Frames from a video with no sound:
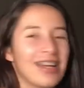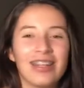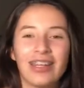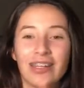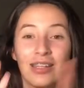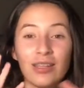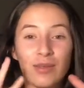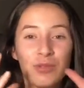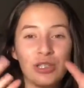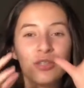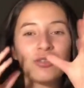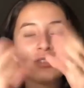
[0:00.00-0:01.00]
Like the
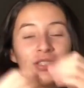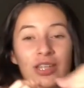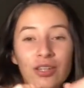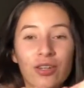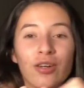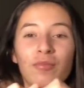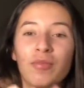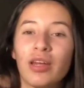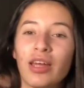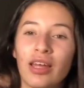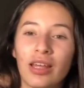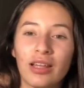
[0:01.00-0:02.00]
material's thicker,
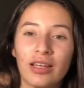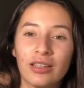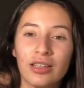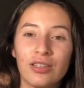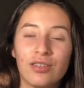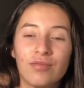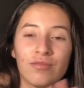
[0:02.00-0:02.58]
but like the